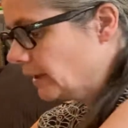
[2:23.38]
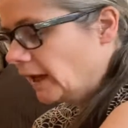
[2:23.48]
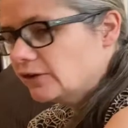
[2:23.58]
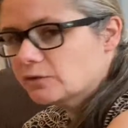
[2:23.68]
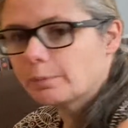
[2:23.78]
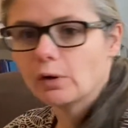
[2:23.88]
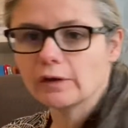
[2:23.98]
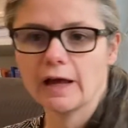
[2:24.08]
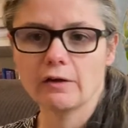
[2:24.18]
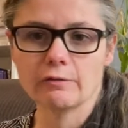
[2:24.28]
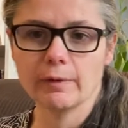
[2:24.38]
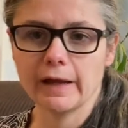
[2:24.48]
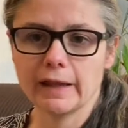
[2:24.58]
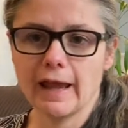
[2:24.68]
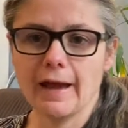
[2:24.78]
I just pulled out of my
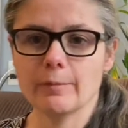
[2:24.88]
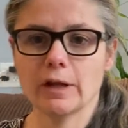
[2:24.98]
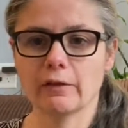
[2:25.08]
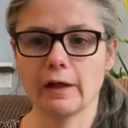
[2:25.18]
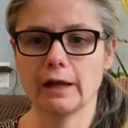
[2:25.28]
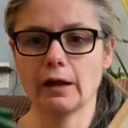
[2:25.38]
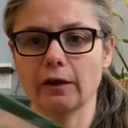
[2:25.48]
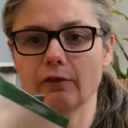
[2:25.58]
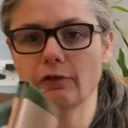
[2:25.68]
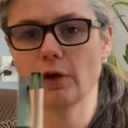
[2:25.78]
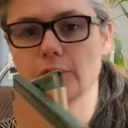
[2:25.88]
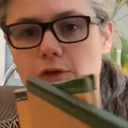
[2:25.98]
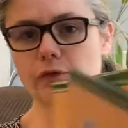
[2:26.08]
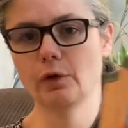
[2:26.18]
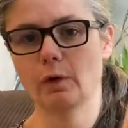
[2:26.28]
cabinet, like I have all
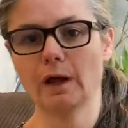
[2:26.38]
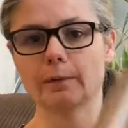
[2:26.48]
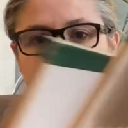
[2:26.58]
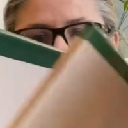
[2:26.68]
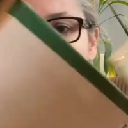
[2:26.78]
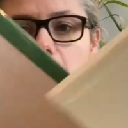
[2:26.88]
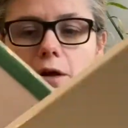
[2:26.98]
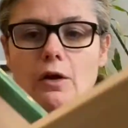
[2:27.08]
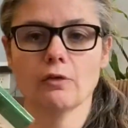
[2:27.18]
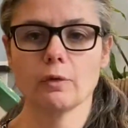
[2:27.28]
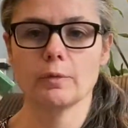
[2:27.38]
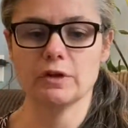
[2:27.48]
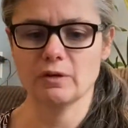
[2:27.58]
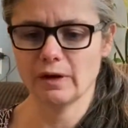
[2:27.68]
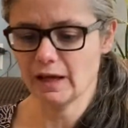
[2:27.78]
these photo albums, right, for what we
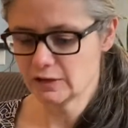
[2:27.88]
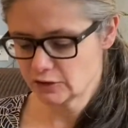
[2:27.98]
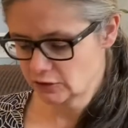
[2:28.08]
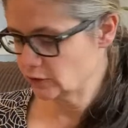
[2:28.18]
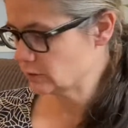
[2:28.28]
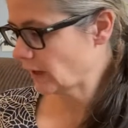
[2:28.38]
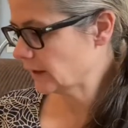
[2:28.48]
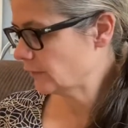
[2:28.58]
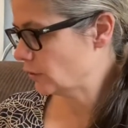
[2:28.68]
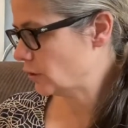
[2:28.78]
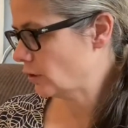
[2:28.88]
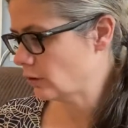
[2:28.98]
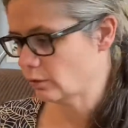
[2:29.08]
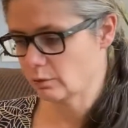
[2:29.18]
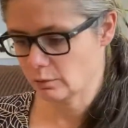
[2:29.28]
do. And I just use, I don't even
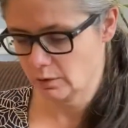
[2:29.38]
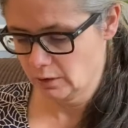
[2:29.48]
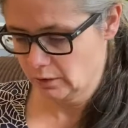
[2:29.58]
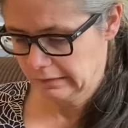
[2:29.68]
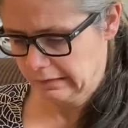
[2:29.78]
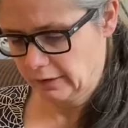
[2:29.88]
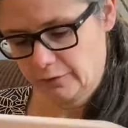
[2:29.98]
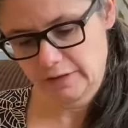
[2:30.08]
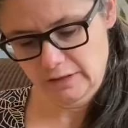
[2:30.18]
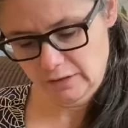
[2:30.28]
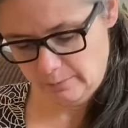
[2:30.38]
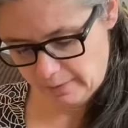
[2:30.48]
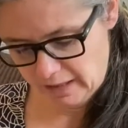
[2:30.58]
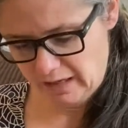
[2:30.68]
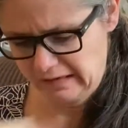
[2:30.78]
know if it says in the
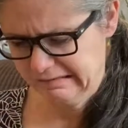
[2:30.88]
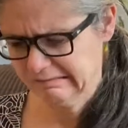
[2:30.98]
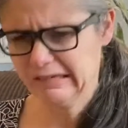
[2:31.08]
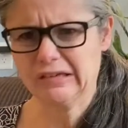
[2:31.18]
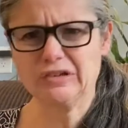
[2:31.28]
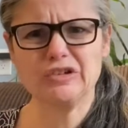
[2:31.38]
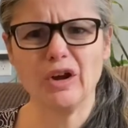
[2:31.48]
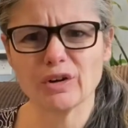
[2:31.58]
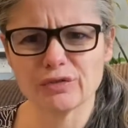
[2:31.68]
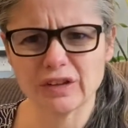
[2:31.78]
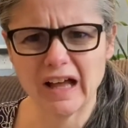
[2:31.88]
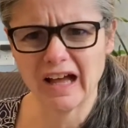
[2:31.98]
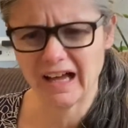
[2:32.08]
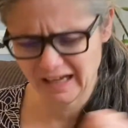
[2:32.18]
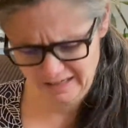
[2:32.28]
back, either
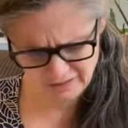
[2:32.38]
Shutterfly